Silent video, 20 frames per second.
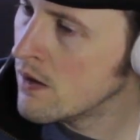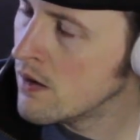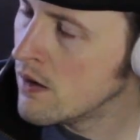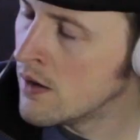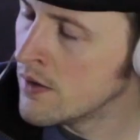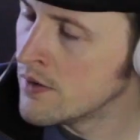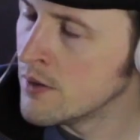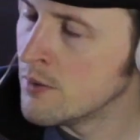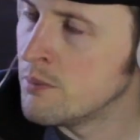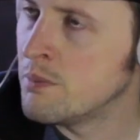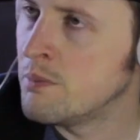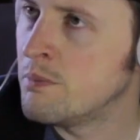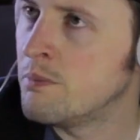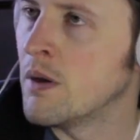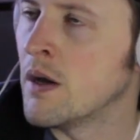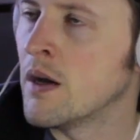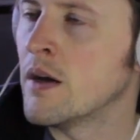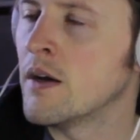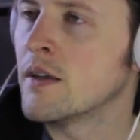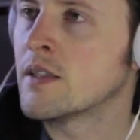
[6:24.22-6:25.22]
on the
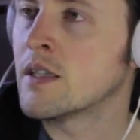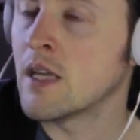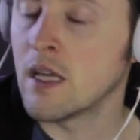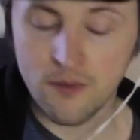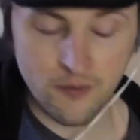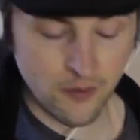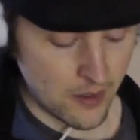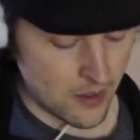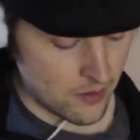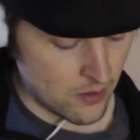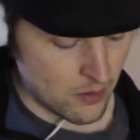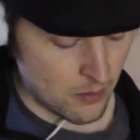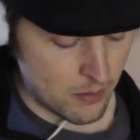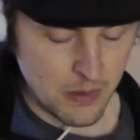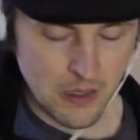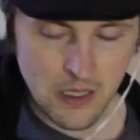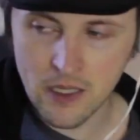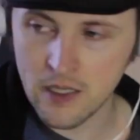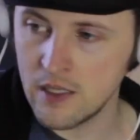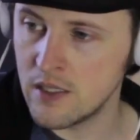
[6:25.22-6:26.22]
10th fret of the
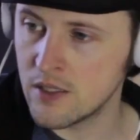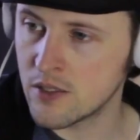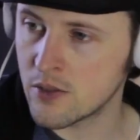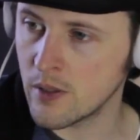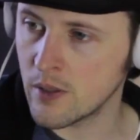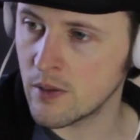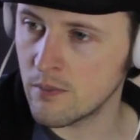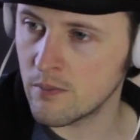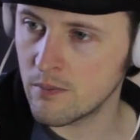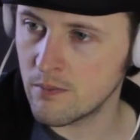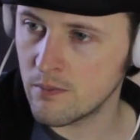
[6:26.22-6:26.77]
B and E string.